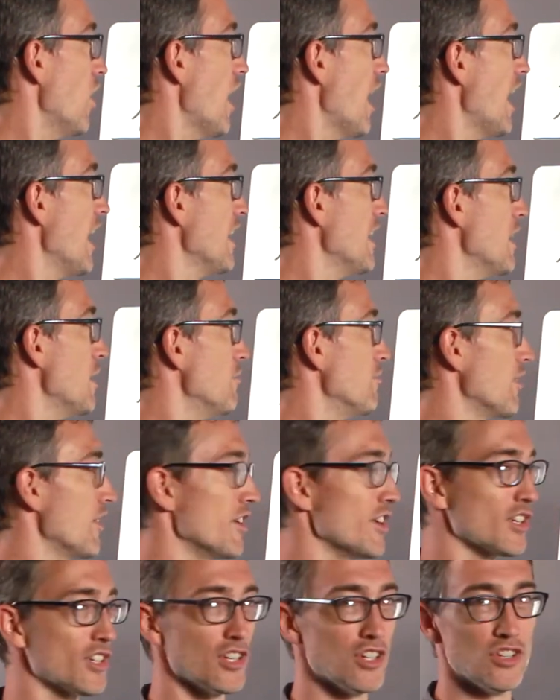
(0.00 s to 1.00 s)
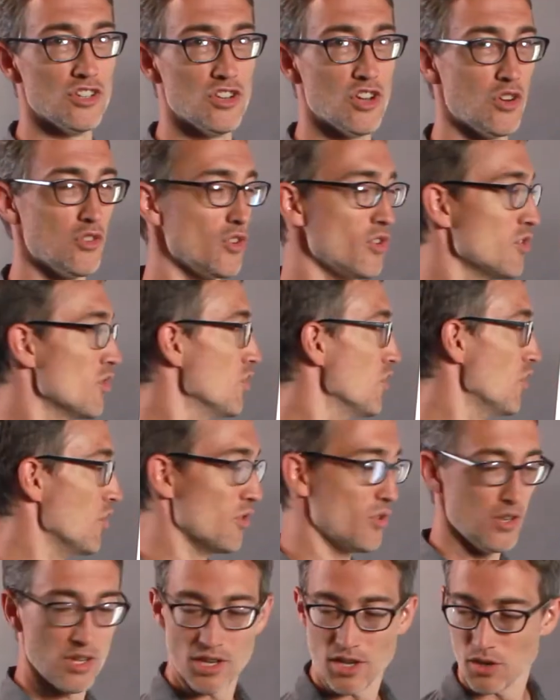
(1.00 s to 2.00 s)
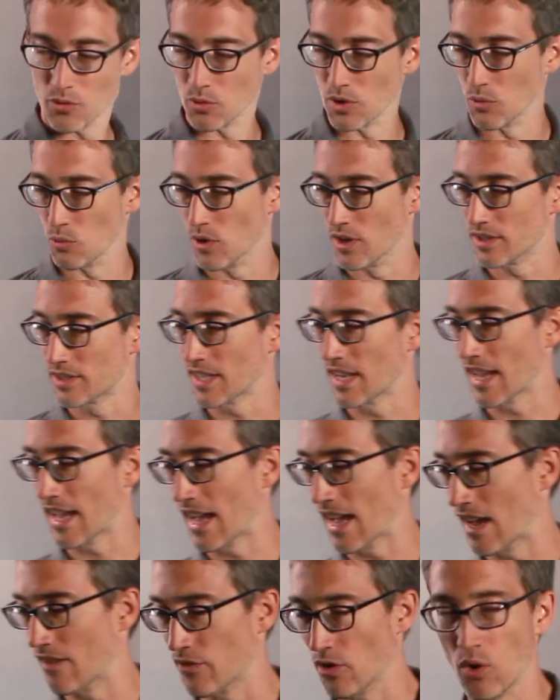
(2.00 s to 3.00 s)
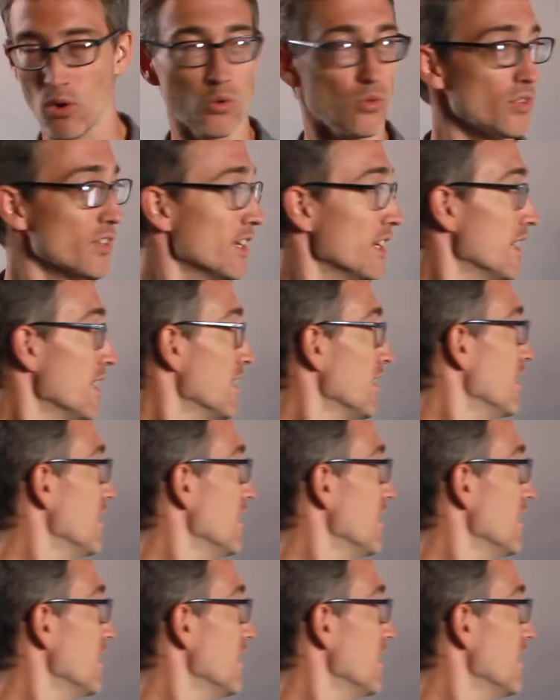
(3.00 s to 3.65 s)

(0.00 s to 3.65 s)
I am very good. No, no, no, no. We want to have only,